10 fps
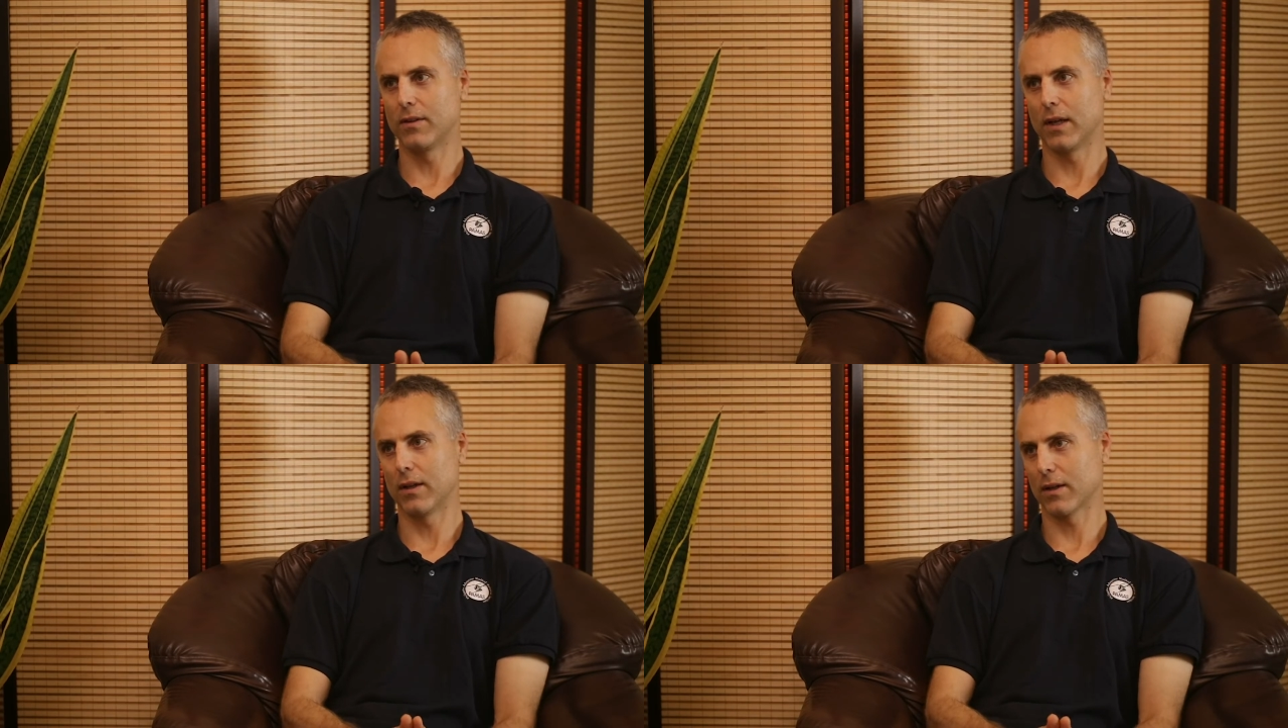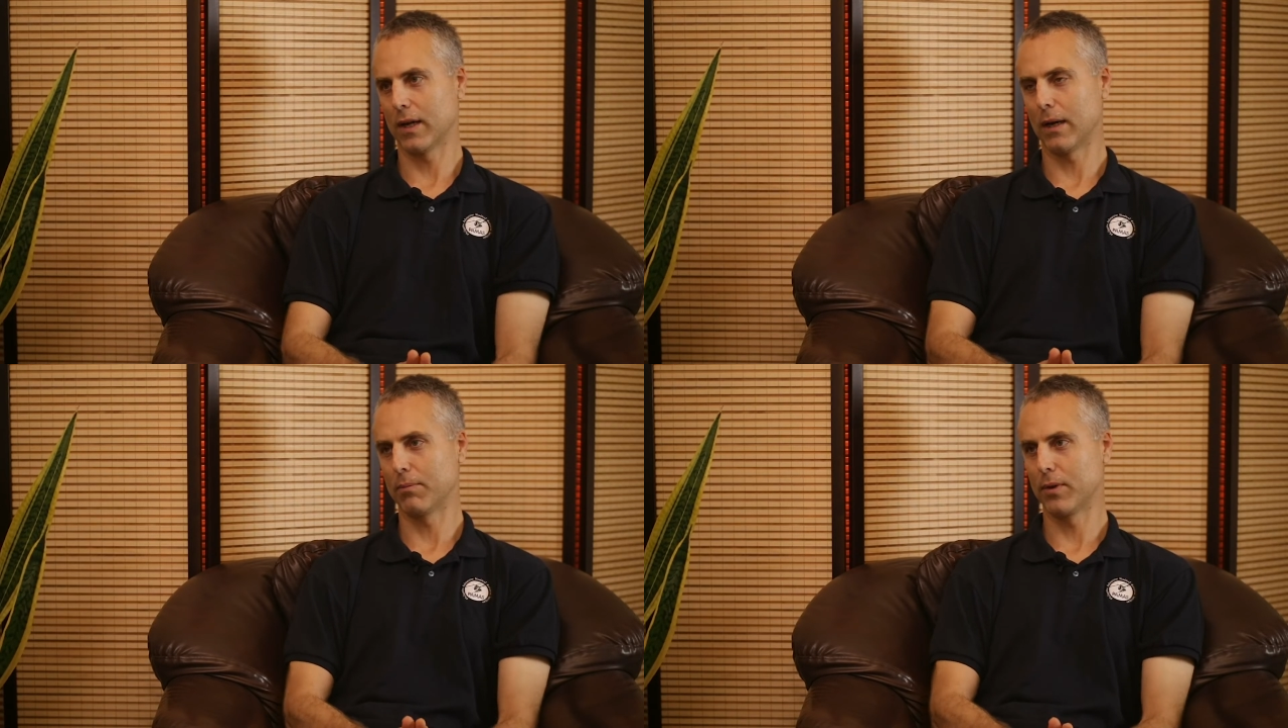
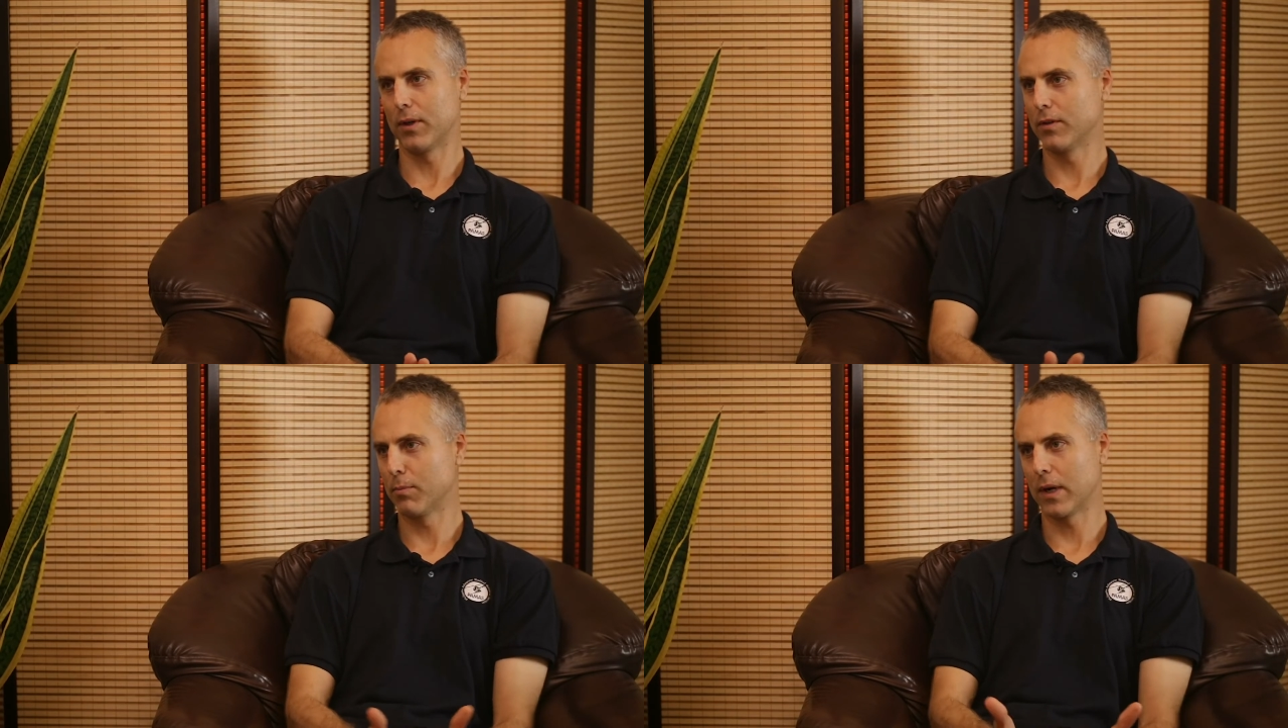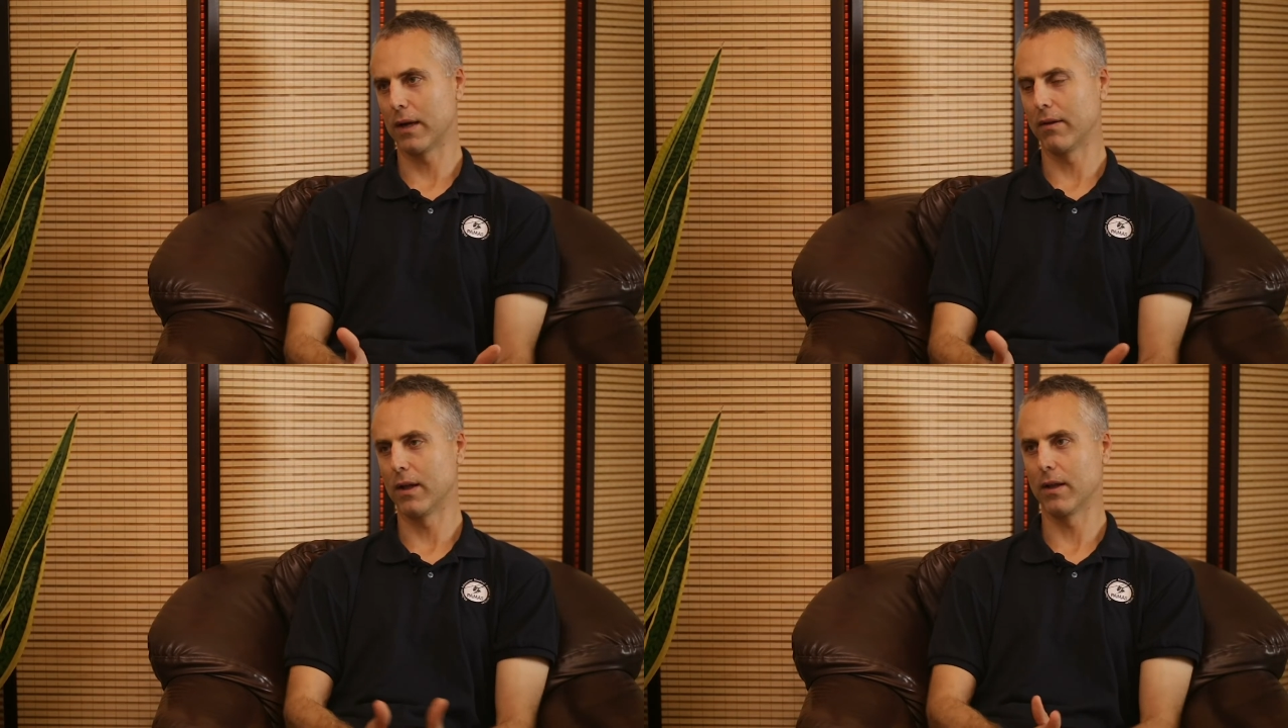
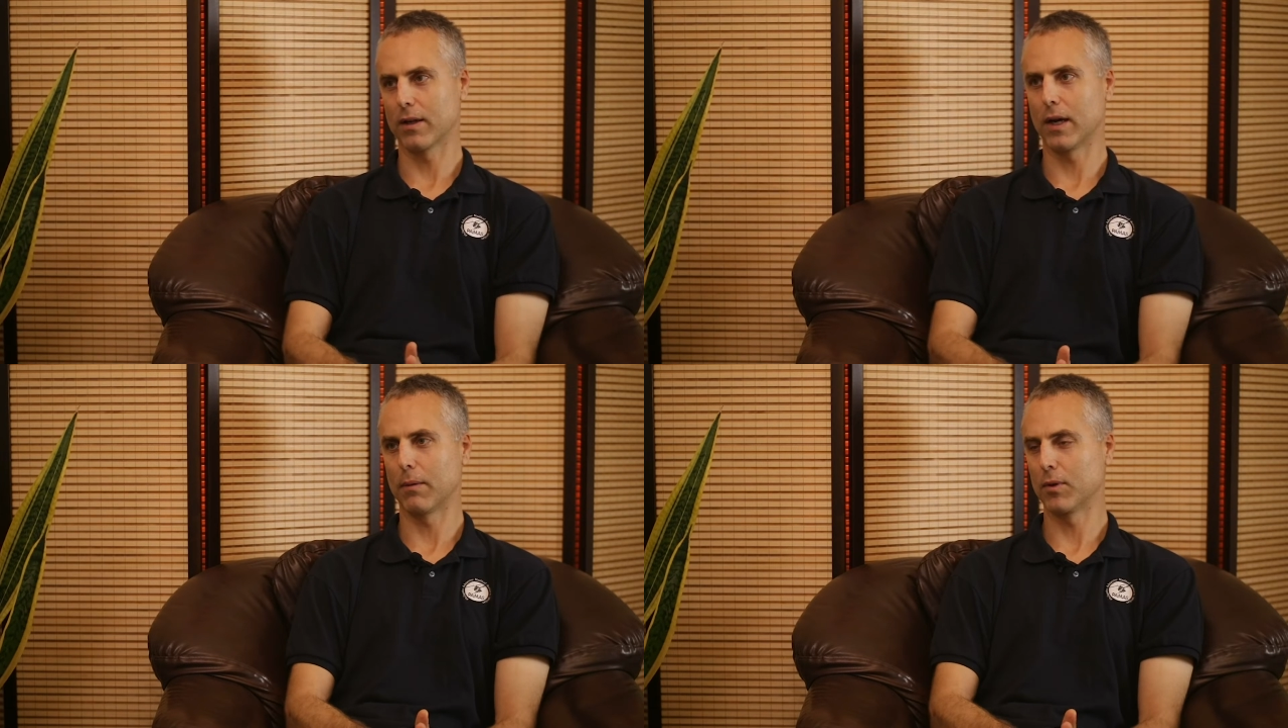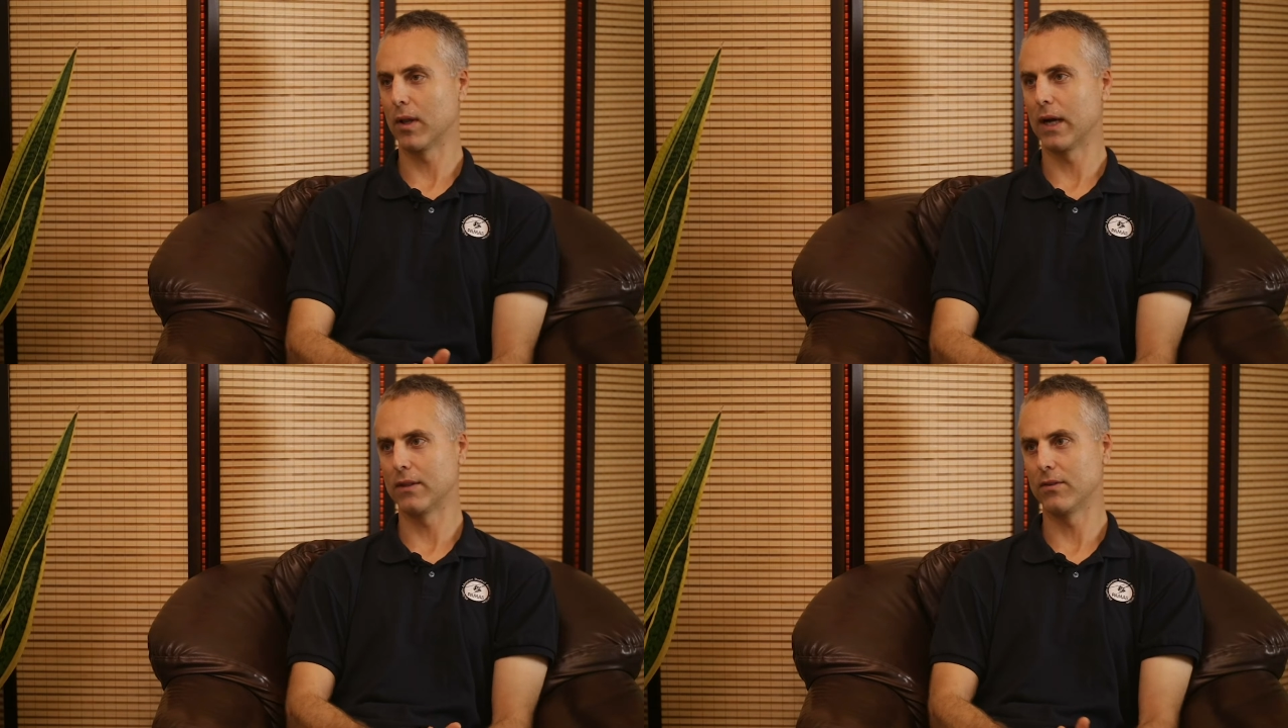private helicopter
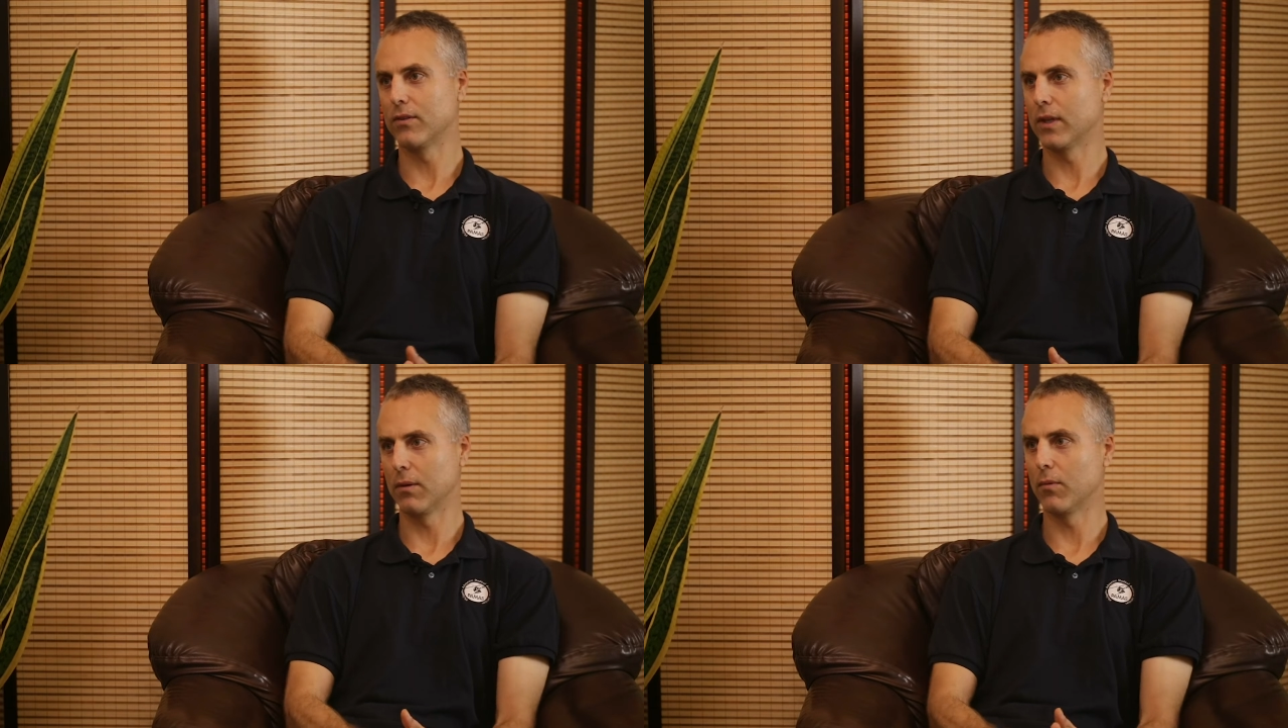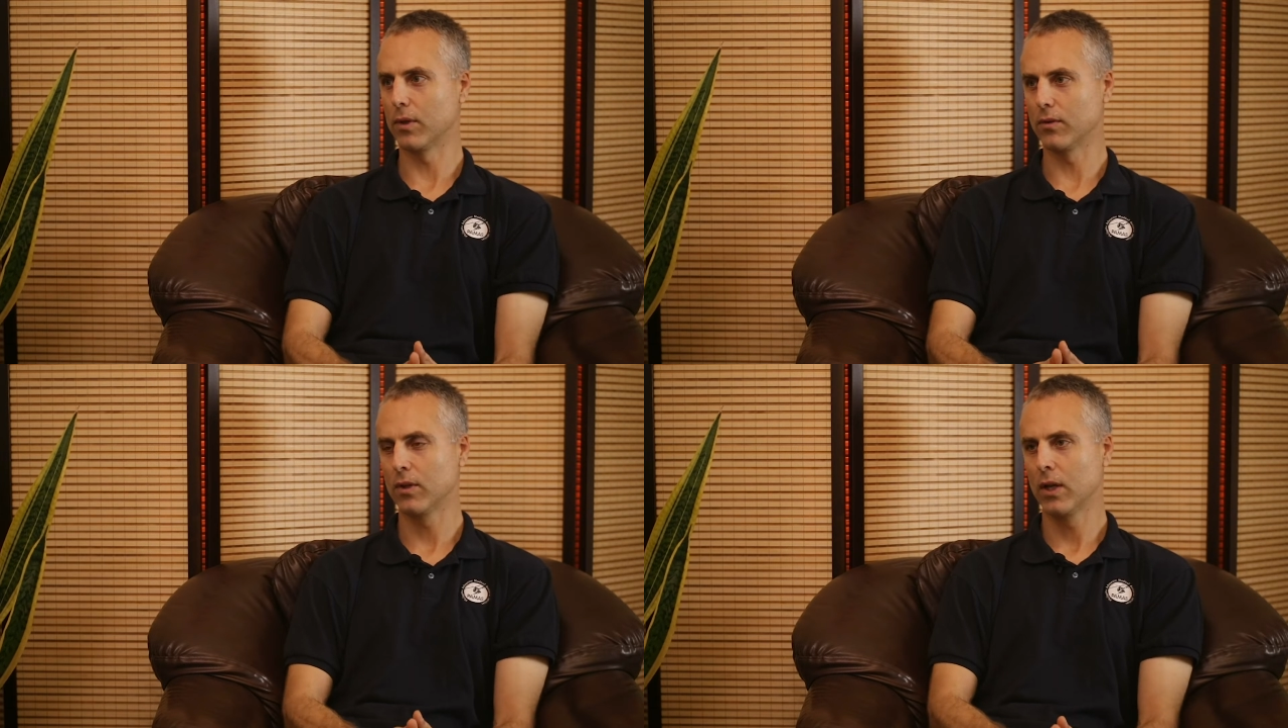license and
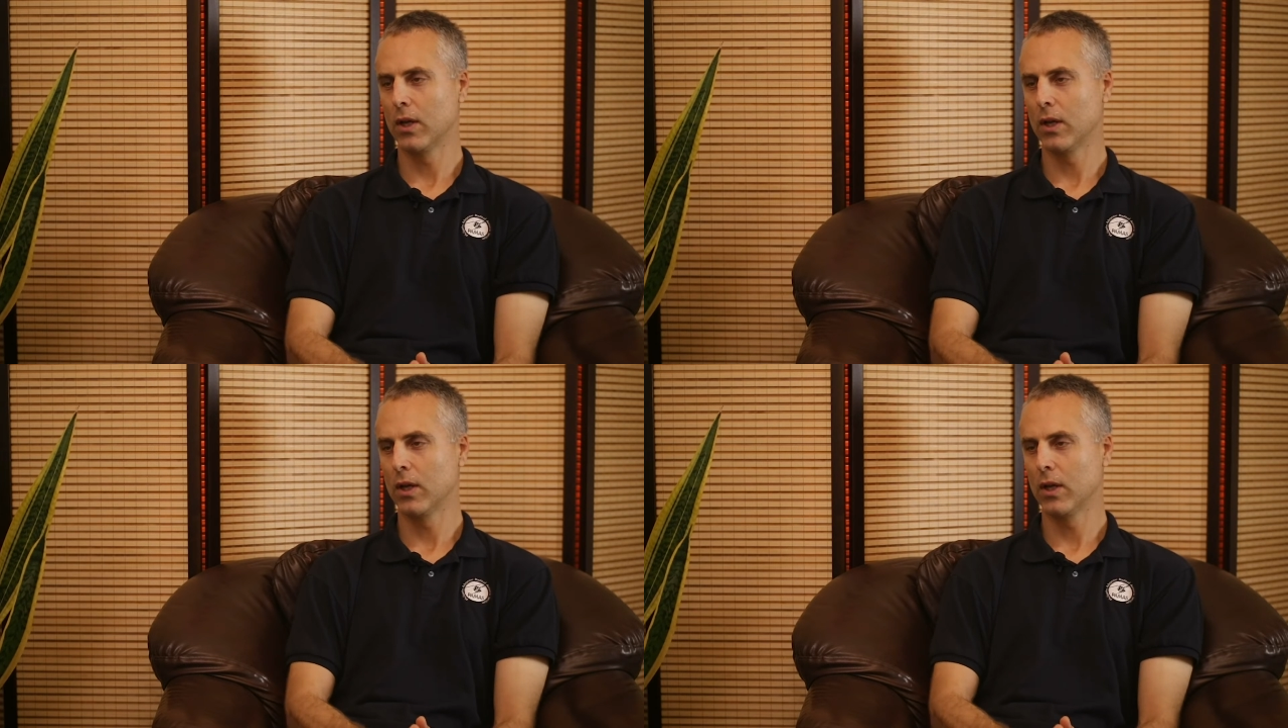was